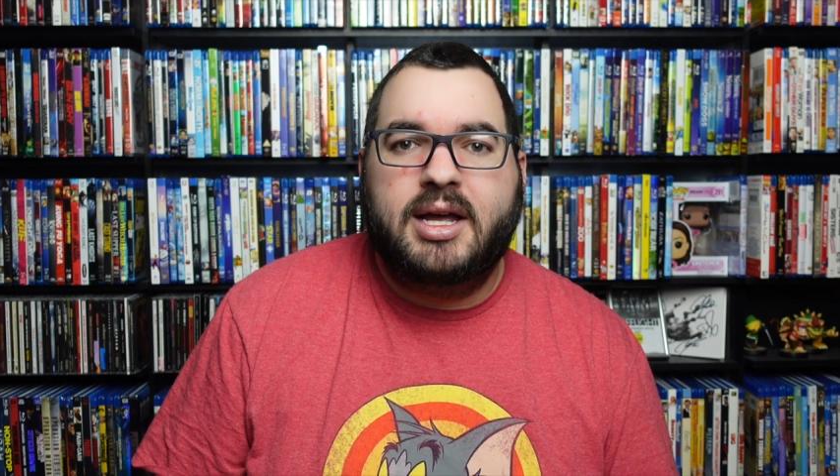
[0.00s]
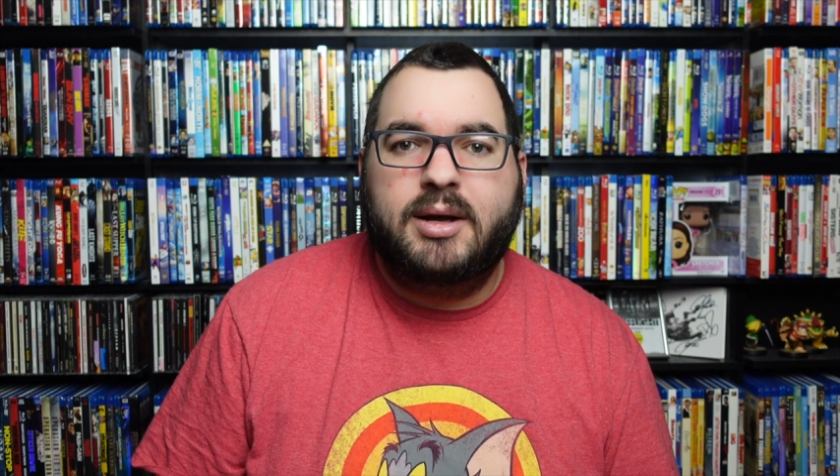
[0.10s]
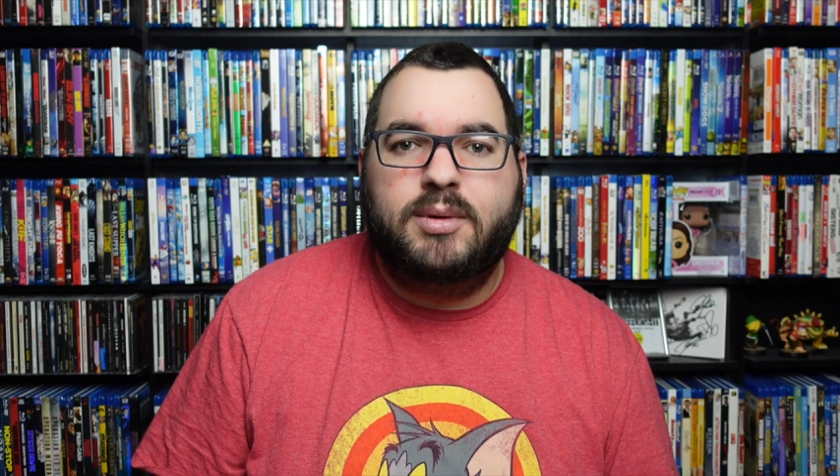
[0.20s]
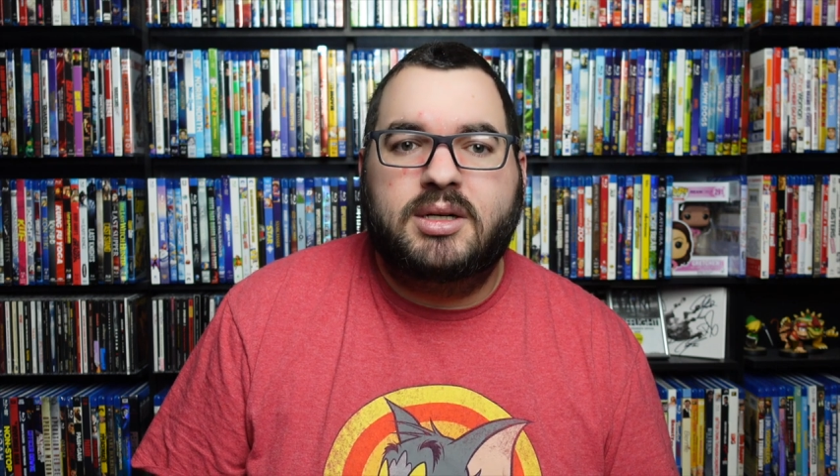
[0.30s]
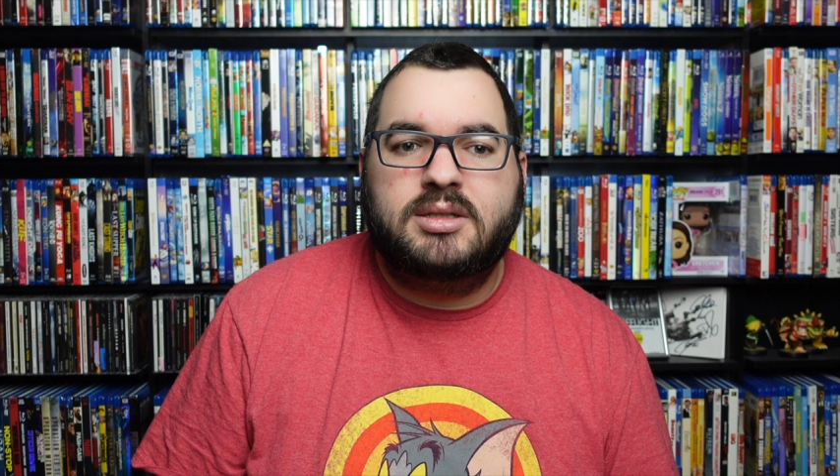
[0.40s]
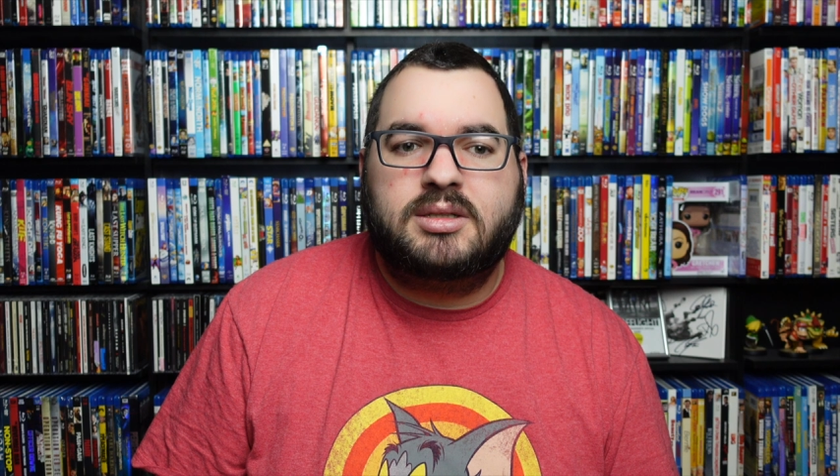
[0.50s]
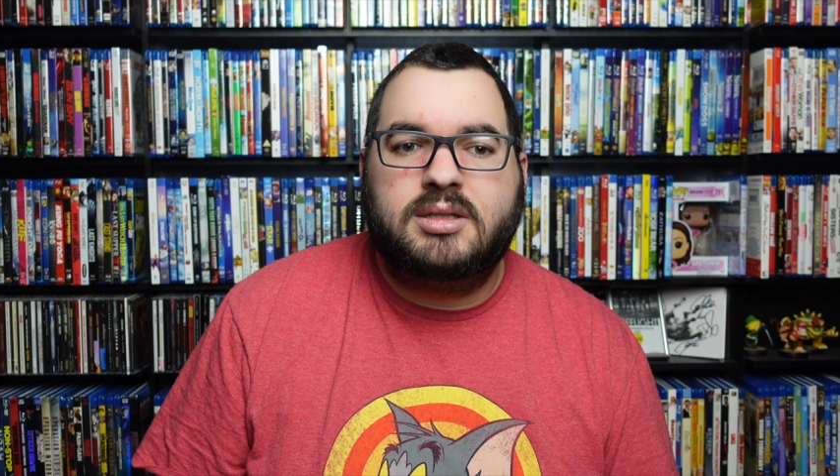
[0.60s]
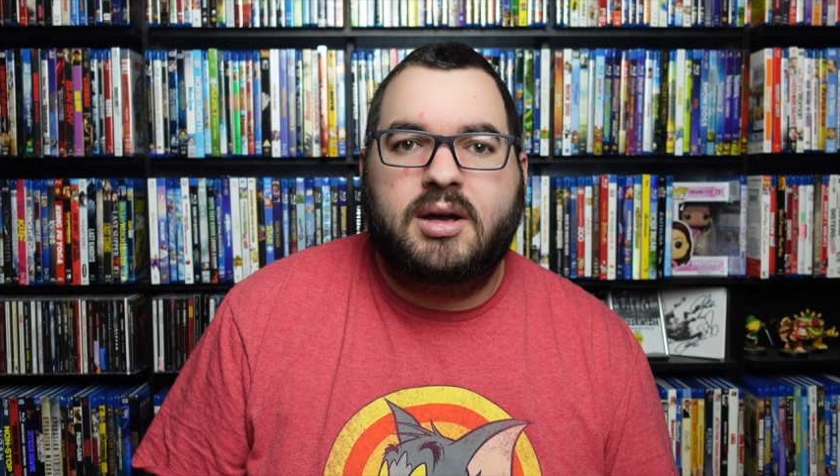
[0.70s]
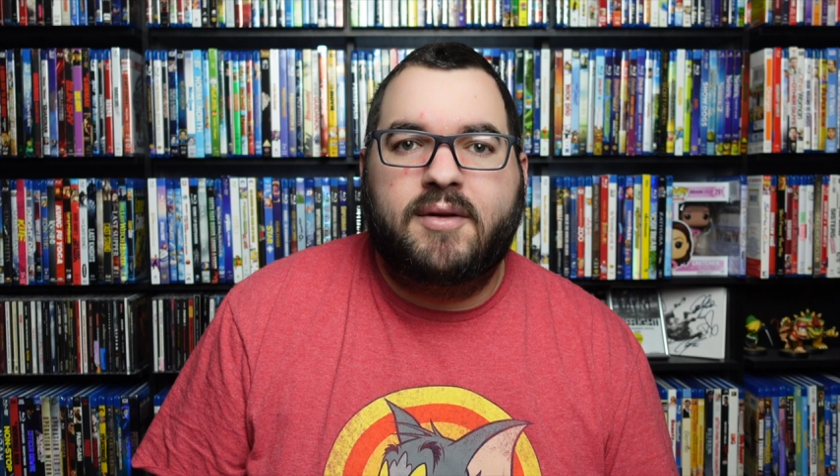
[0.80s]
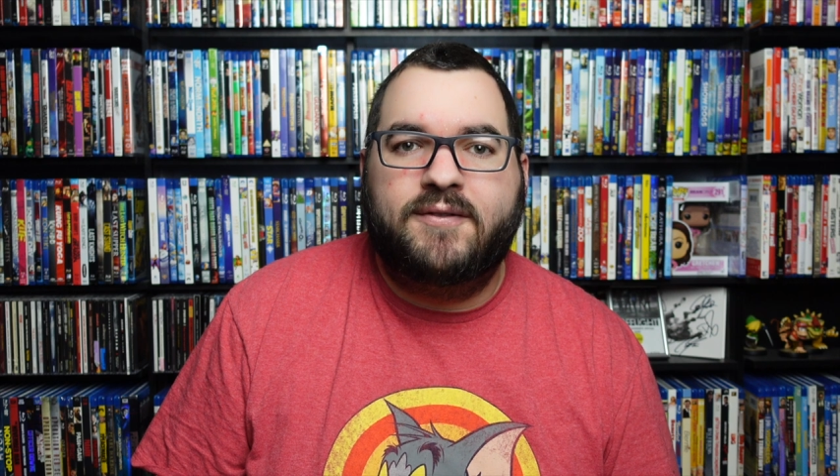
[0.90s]
It was
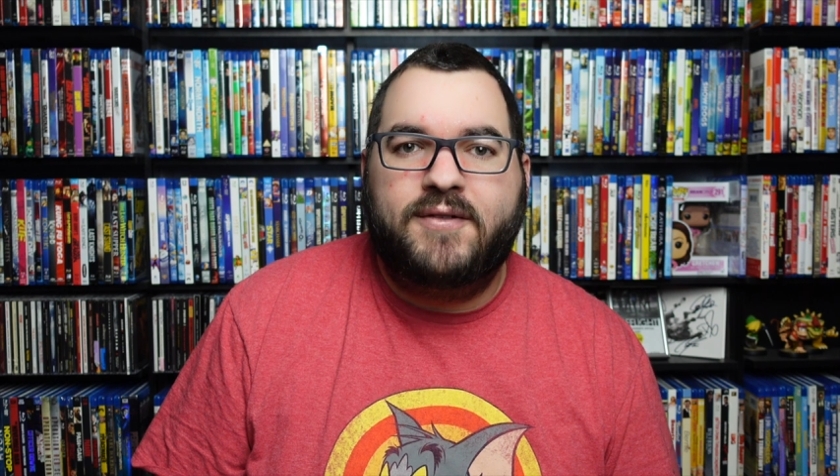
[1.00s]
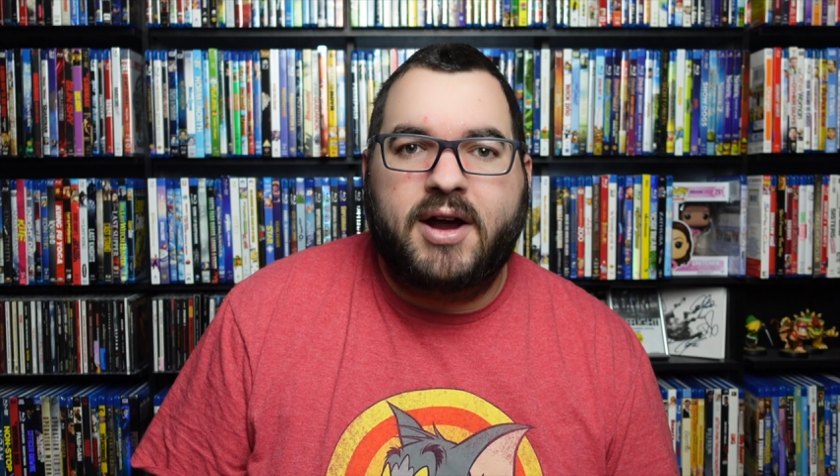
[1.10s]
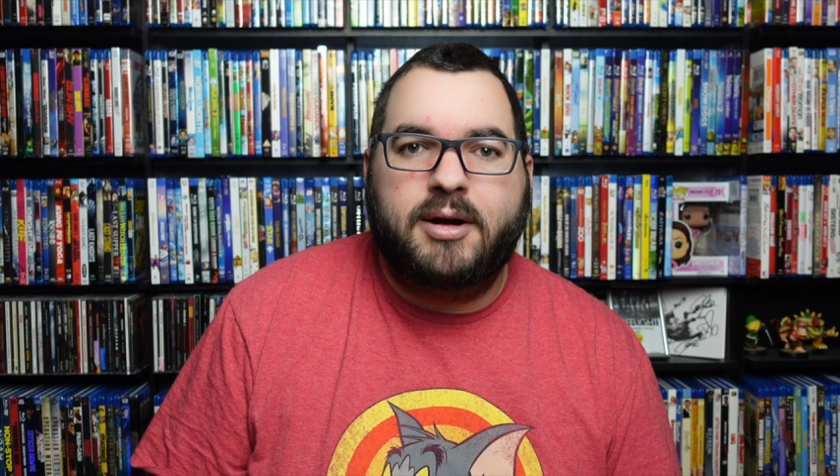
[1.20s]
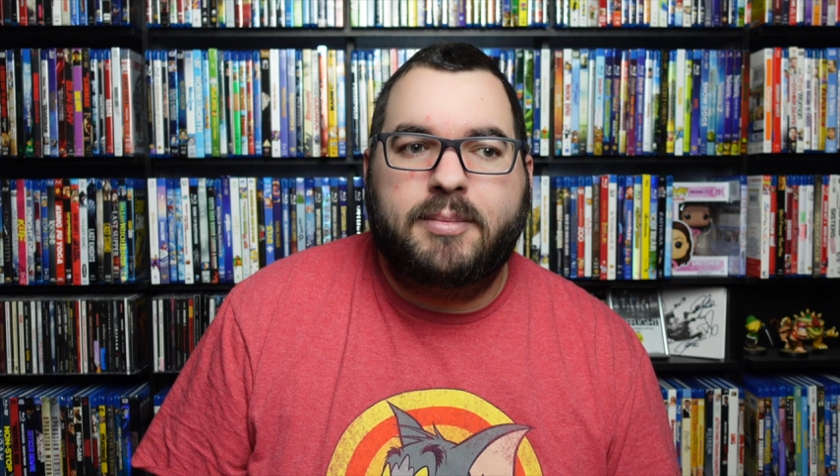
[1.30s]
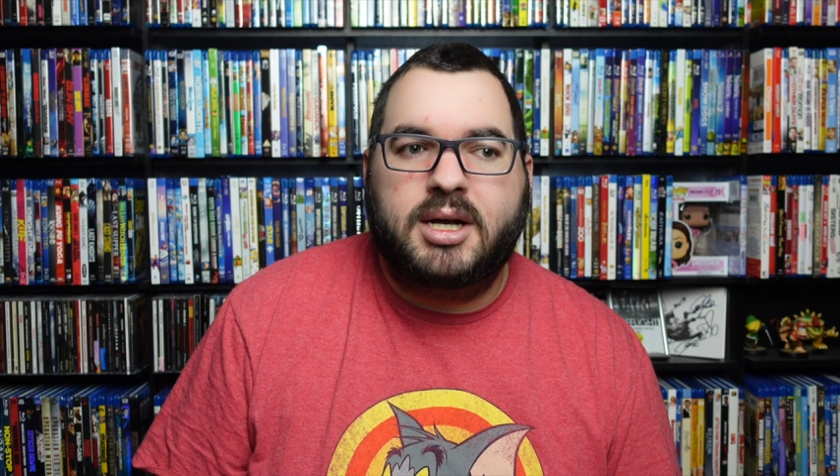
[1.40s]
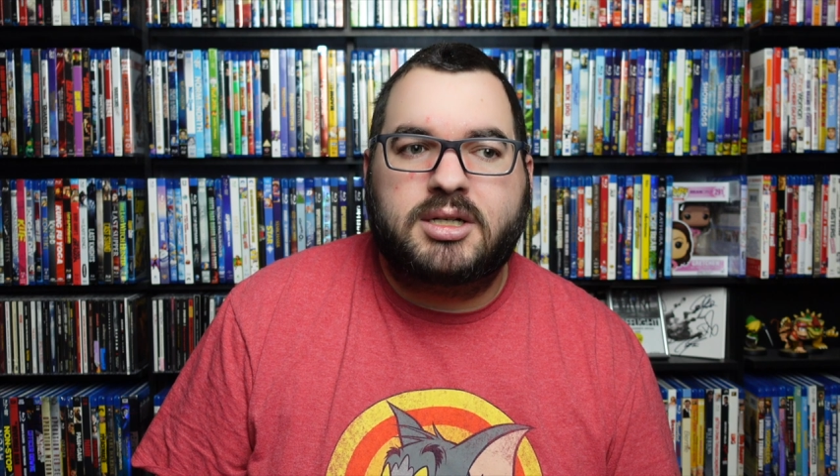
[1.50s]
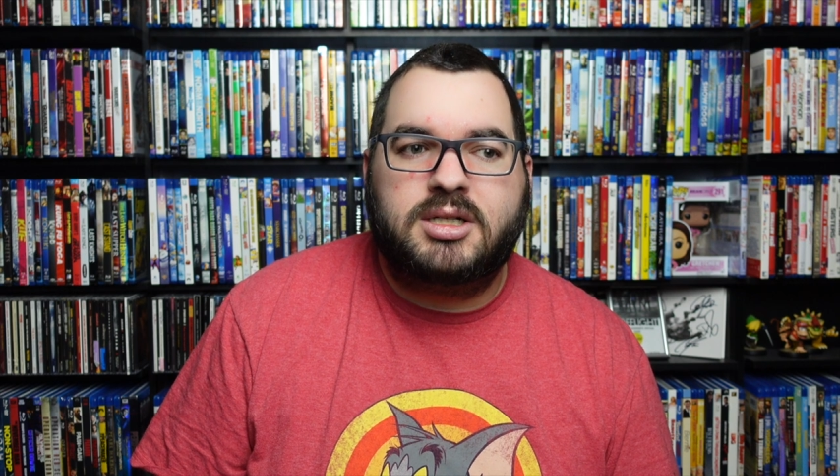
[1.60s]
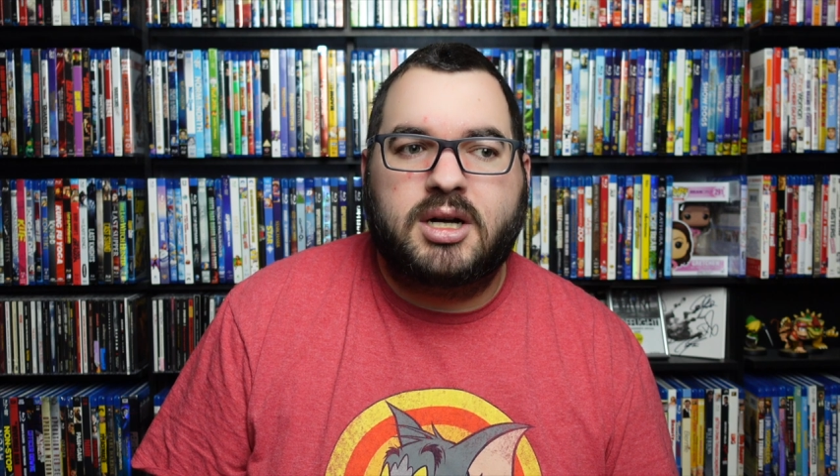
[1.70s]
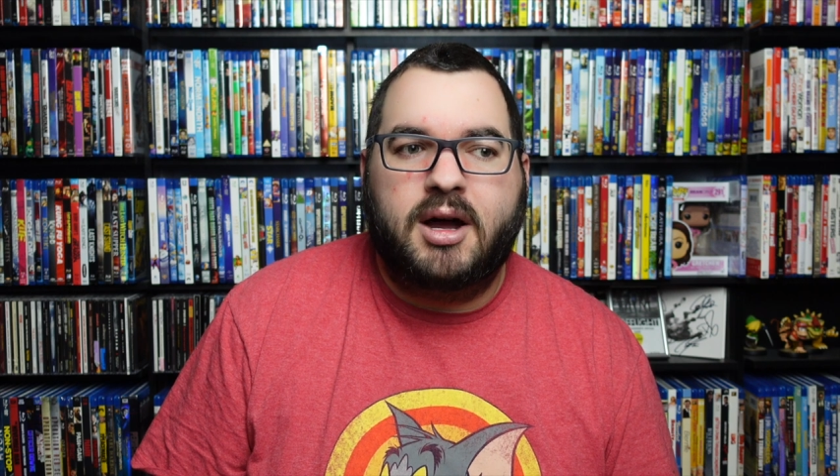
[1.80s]
very much